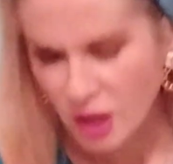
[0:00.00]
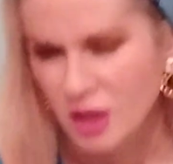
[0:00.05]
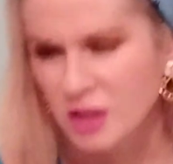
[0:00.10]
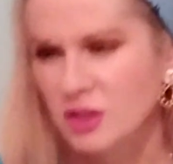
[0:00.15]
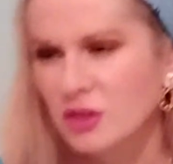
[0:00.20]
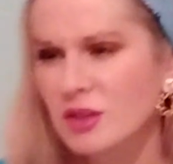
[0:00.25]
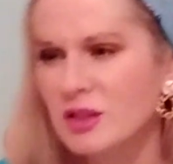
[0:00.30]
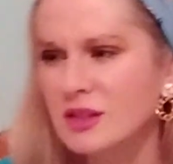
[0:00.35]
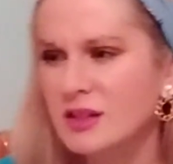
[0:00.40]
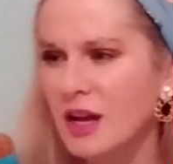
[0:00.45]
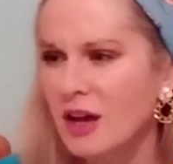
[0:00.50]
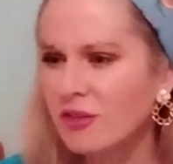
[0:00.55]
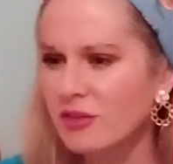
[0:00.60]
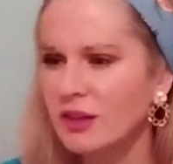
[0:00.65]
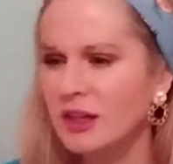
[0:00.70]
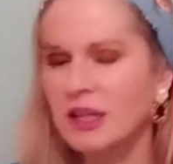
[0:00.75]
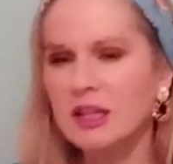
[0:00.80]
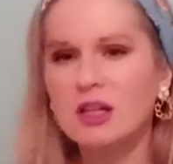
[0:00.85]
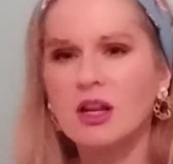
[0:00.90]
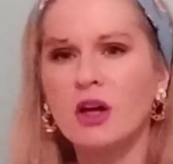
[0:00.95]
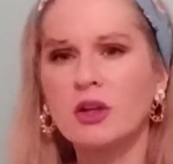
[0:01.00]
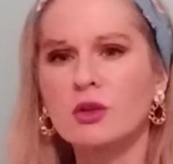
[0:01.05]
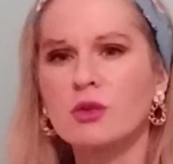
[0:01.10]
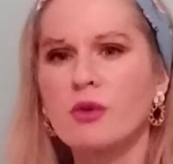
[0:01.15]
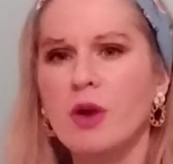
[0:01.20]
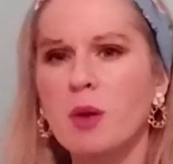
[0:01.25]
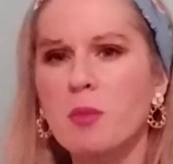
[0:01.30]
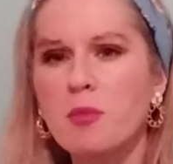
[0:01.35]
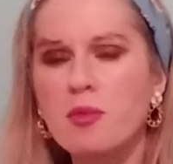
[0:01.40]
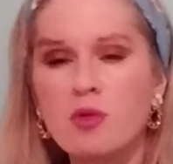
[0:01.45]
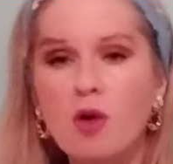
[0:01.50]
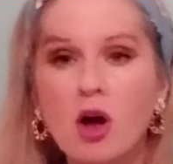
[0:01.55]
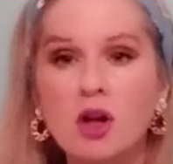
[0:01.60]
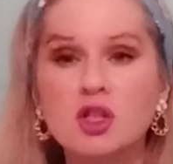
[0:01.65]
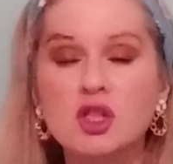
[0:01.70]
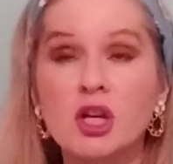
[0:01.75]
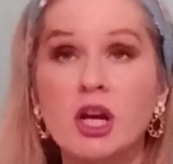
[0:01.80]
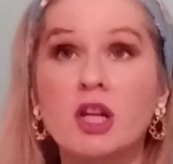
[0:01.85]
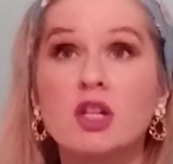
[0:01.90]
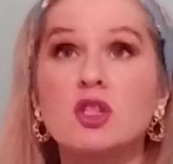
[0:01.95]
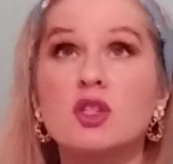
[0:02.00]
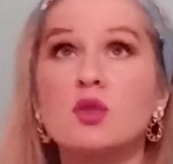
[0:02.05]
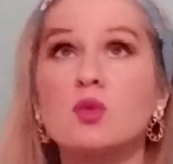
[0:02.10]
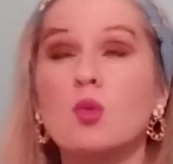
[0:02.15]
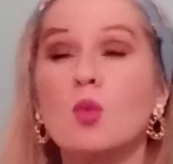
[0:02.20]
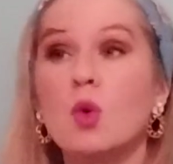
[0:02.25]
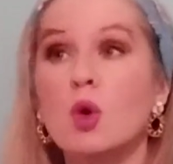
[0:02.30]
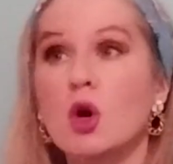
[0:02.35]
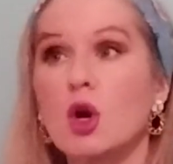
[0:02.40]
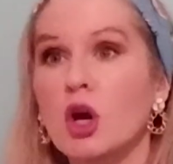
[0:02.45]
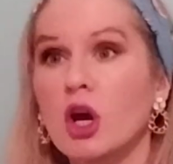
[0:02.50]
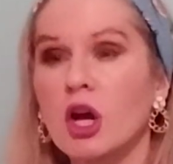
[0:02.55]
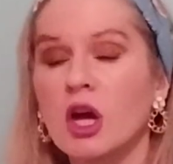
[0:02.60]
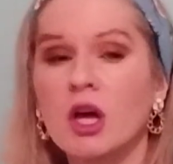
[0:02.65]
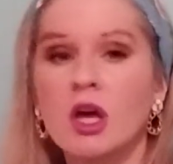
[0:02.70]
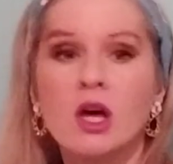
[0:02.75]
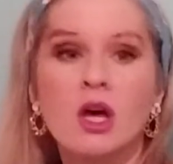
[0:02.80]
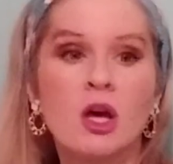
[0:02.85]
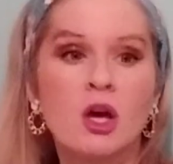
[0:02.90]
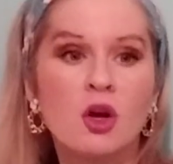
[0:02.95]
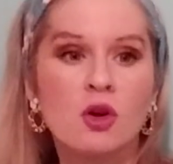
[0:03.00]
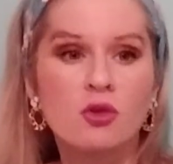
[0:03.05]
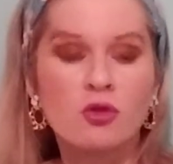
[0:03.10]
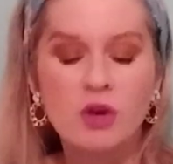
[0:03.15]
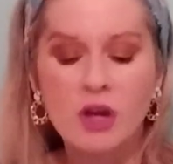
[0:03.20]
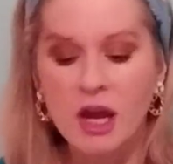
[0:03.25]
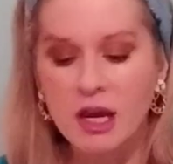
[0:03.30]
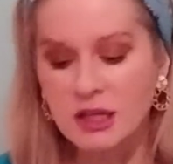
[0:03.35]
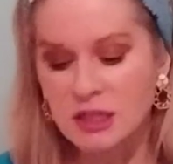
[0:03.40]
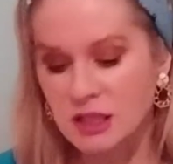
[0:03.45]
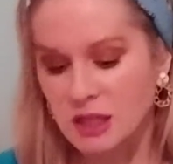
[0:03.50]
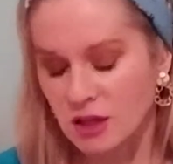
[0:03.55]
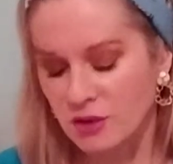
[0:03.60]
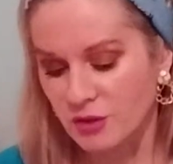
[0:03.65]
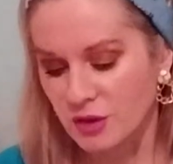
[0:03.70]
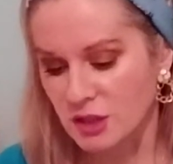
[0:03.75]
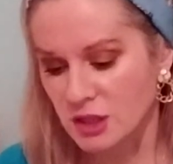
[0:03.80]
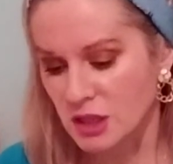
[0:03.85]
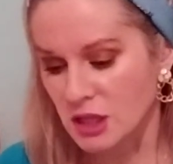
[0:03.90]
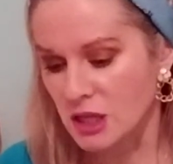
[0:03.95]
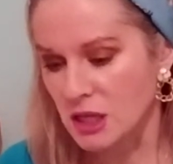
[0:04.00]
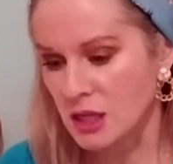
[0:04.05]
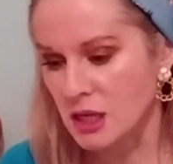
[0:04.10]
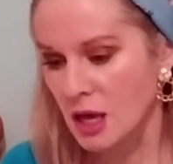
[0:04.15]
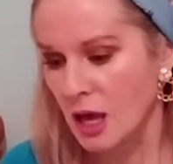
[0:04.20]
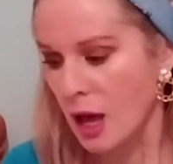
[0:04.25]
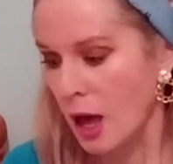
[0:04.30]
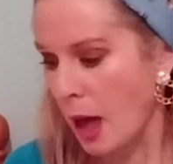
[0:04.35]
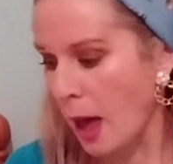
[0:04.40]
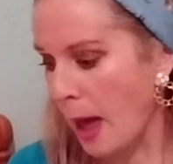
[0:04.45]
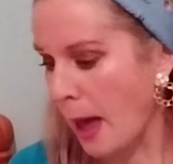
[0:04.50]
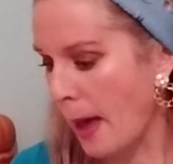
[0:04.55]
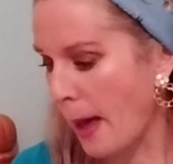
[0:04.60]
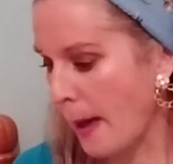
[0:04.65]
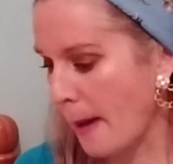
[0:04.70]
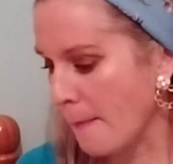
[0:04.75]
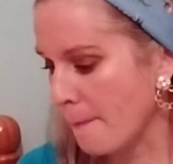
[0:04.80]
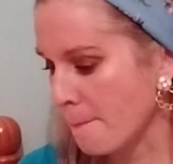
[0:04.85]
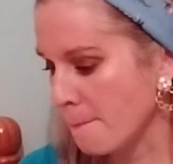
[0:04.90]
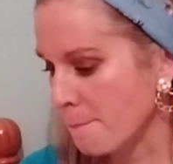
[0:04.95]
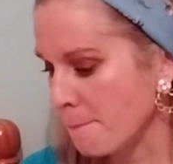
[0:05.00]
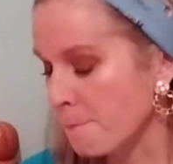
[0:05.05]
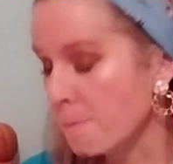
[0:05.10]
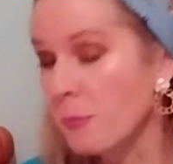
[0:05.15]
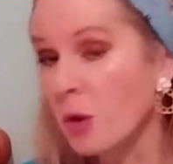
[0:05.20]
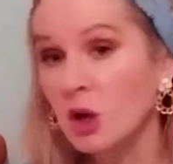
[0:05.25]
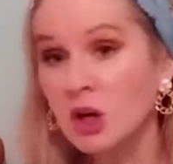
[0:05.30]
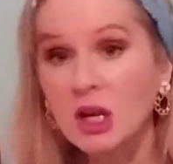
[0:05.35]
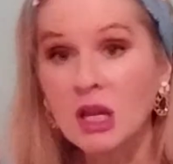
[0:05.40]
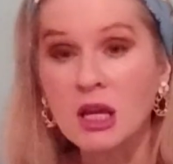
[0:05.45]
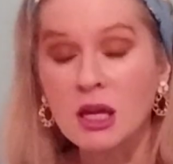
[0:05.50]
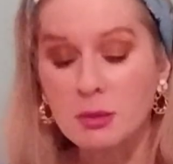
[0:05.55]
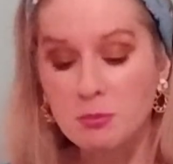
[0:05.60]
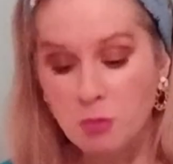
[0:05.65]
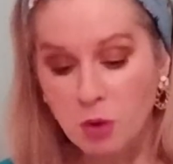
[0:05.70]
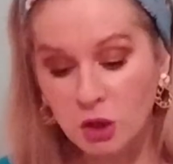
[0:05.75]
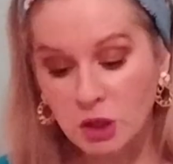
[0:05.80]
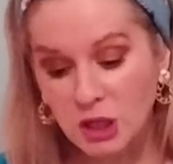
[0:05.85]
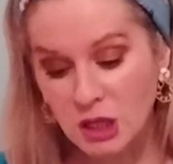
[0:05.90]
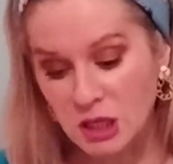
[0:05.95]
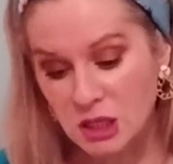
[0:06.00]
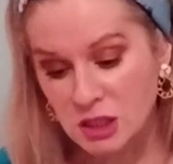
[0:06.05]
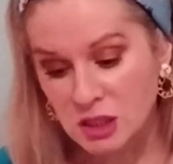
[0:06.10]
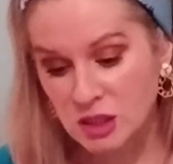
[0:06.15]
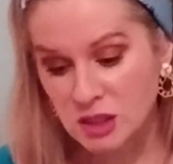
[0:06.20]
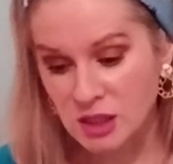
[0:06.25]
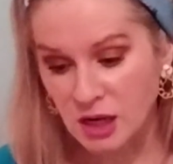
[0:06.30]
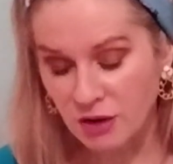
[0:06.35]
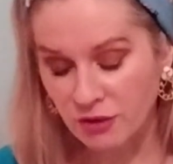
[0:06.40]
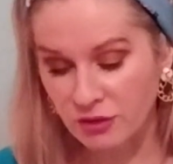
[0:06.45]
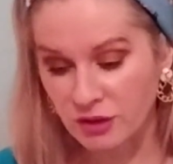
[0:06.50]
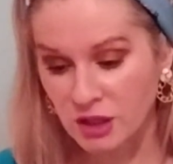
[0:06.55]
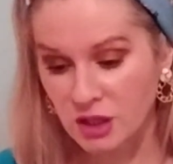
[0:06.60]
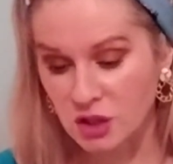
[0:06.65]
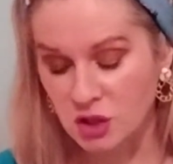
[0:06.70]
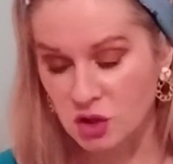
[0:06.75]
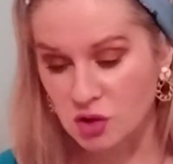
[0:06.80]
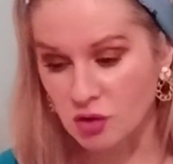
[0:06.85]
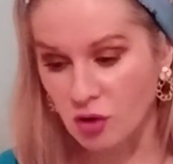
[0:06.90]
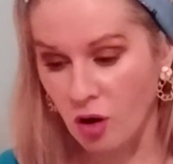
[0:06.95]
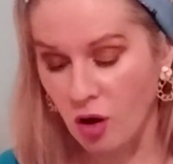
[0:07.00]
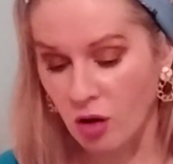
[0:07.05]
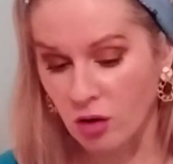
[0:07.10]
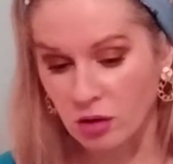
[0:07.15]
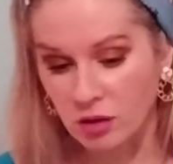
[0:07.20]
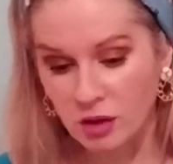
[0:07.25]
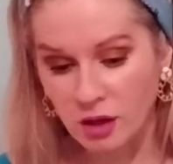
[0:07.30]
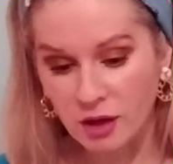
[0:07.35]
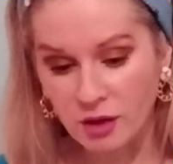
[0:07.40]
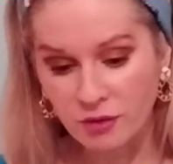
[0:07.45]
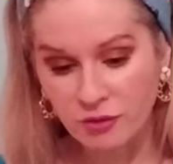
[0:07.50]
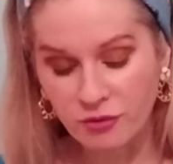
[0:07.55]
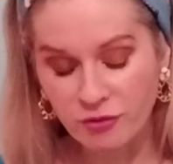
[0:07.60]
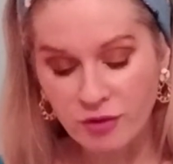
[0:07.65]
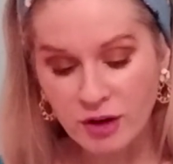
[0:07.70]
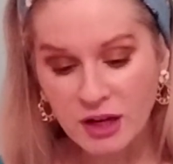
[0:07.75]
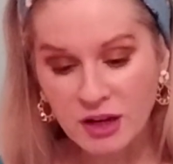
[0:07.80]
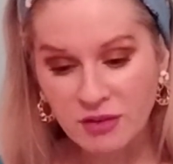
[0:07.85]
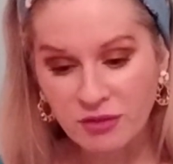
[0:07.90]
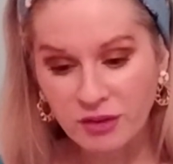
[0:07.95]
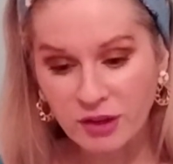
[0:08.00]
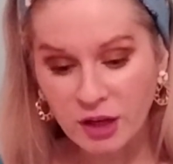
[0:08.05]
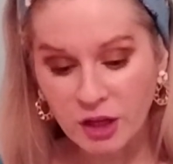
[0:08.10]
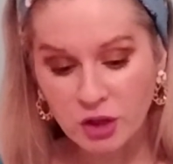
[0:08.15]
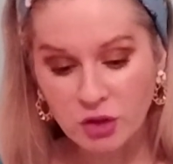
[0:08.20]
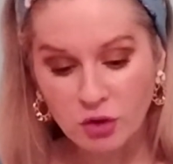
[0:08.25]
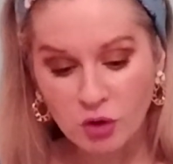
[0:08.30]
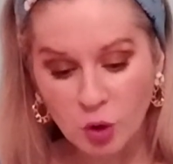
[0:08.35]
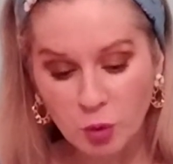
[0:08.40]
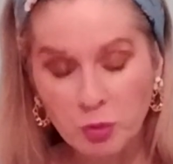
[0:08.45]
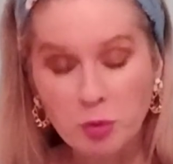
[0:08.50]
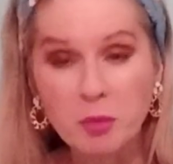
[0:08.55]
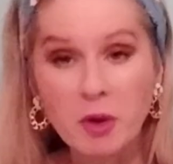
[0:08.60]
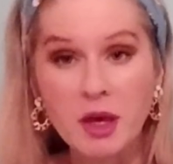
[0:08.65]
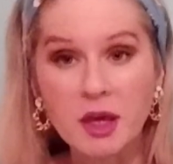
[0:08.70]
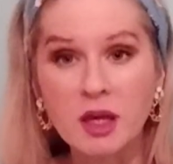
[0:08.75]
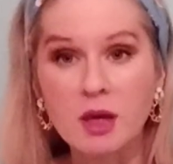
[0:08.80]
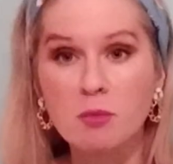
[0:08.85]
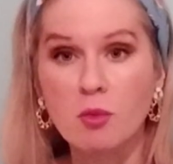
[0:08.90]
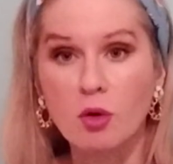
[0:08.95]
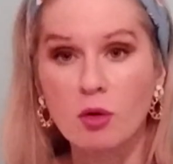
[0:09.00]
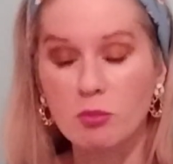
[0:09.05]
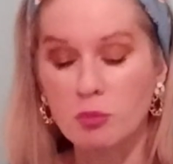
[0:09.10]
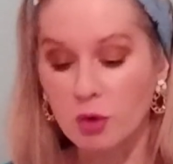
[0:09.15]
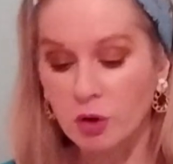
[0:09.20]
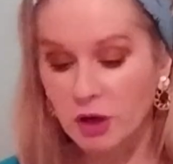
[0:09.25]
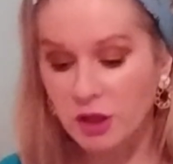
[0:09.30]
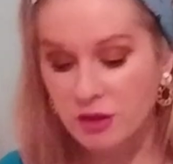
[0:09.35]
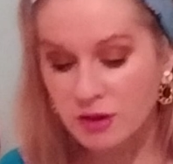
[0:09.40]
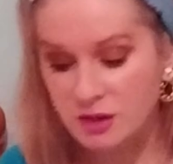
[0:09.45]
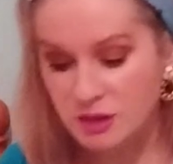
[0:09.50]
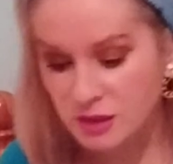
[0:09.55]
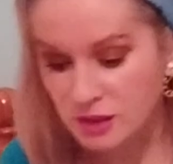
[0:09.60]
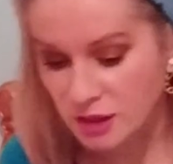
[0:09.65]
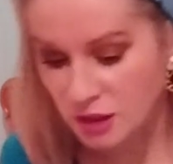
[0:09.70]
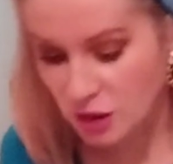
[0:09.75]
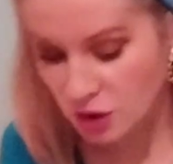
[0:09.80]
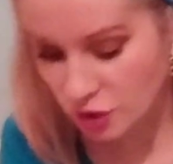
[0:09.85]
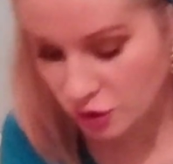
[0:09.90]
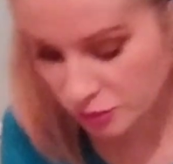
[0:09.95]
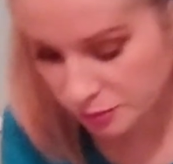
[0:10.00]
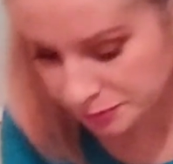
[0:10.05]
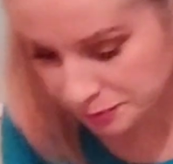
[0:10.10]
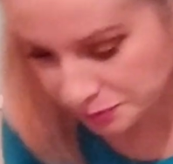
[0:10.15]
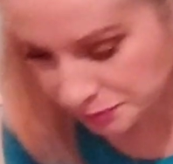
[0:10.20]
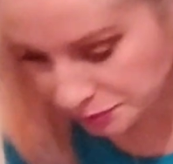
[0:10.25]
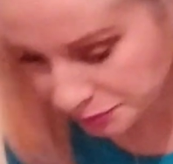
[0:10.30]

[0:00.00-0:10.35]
So there's definitely a lot around projects, work, creativity, um, money. Money is definitely a strong. I really feel like you're going to be making more money this year.